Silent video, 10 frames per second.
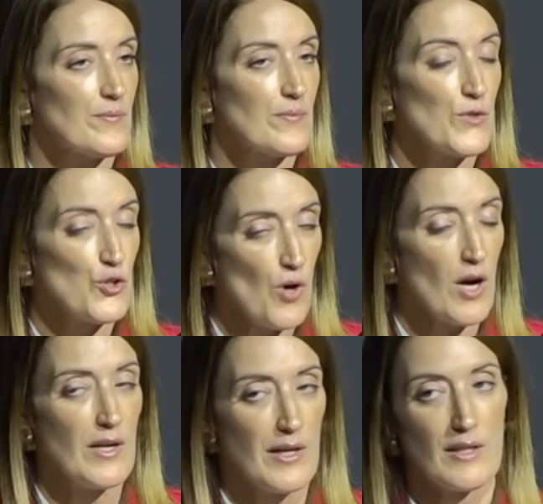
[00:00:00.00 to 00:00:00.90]

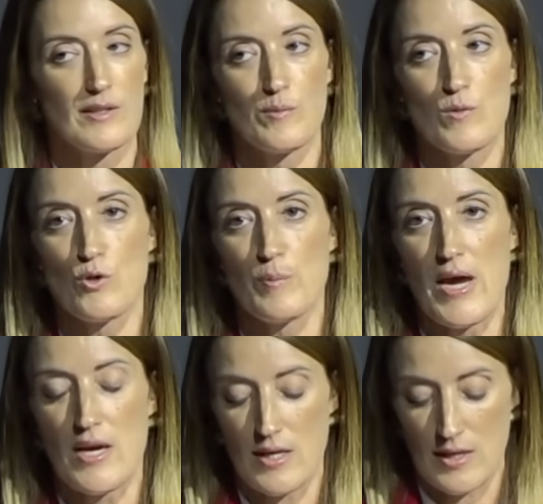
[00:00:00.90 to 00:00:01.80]
struggling to
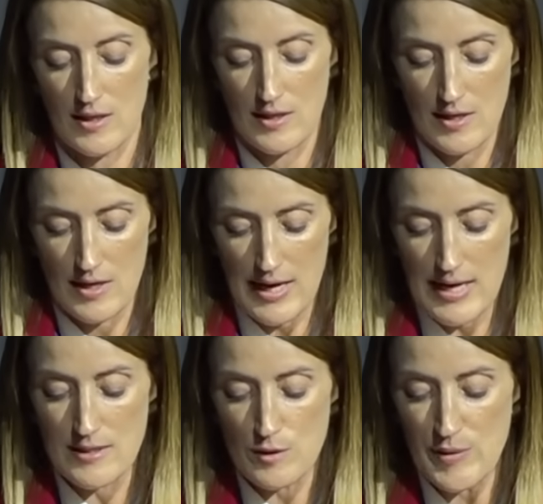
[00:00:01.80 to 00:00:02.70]
make
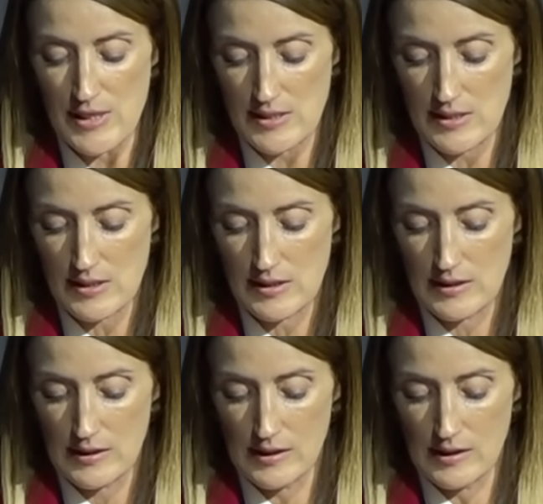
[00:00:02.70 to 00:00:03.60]
ends meet,
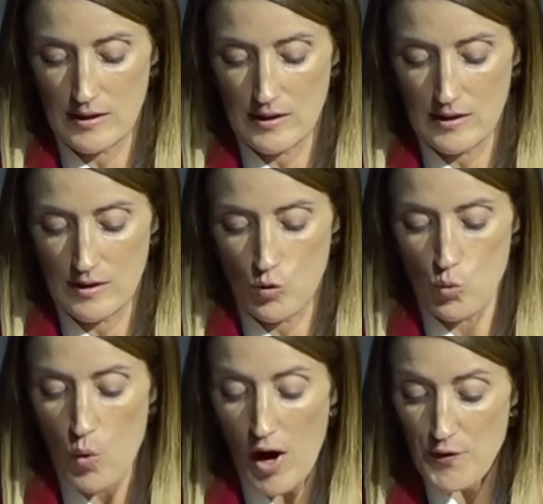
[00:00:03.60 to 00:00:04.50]

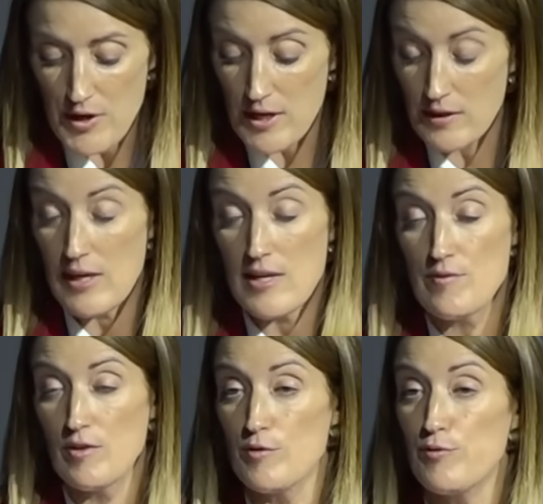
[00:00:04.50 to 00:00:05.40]
worrying they'll
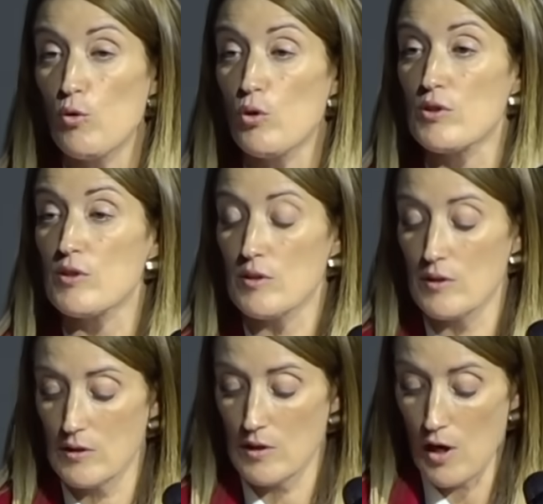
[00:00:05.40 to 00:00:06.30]
never afford
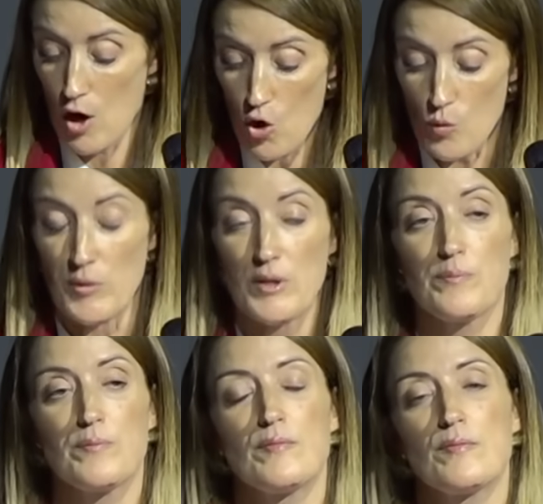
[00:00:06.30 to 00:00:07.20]
a home,
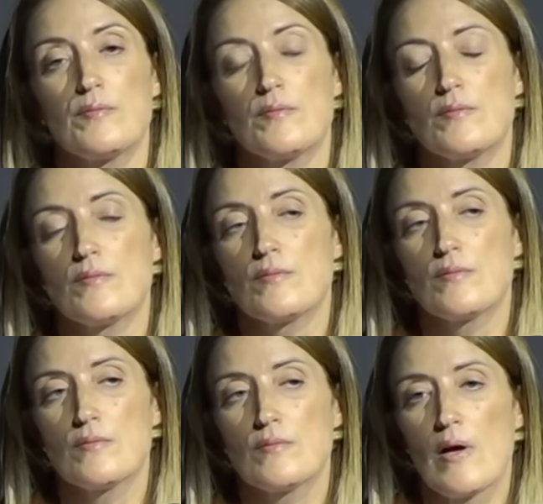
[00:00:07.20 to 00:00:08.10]

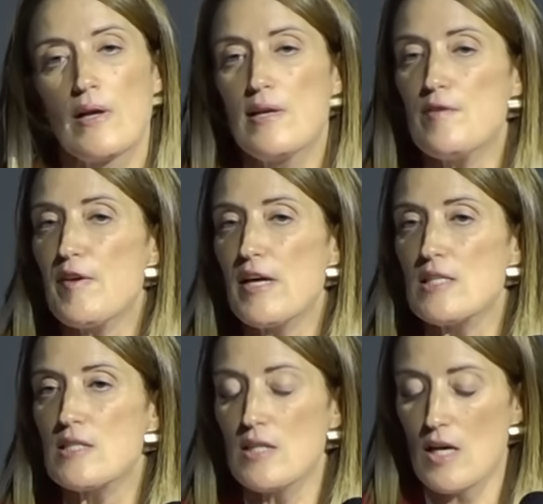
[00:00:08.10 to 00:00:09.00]
living
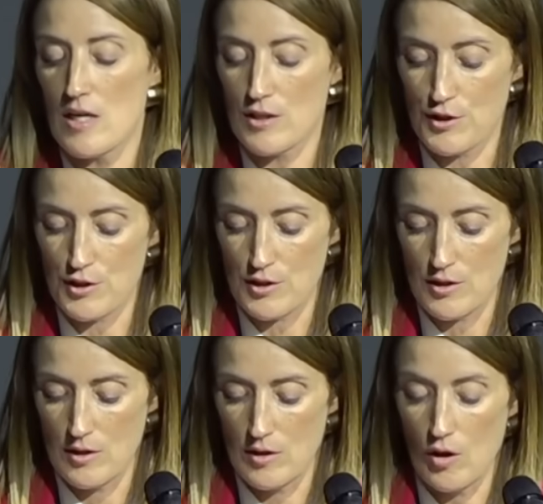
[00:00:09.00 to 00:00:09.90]
in search
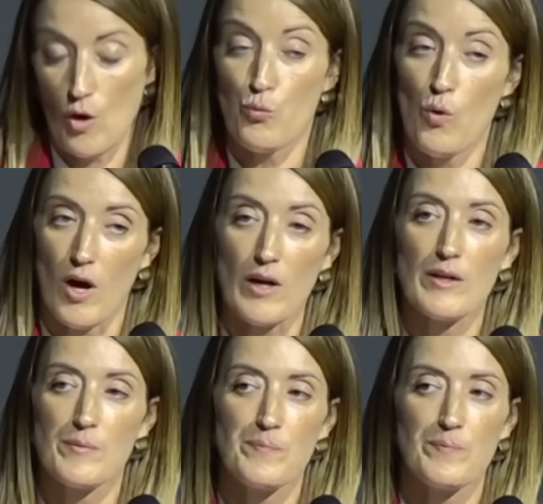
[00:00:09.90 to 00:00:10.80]
of work
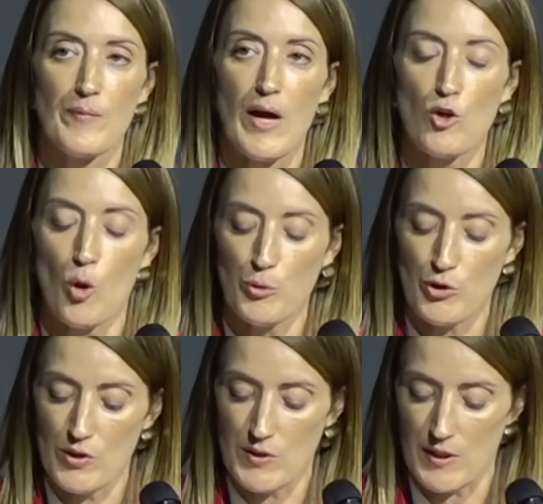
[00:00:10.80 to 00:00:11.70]
and
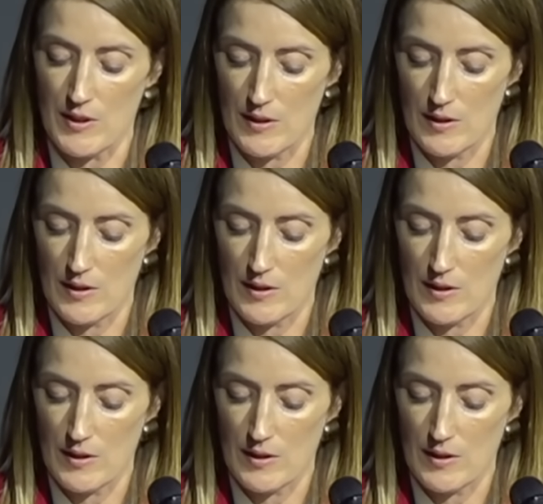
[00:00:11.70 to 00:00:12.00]
opportunity,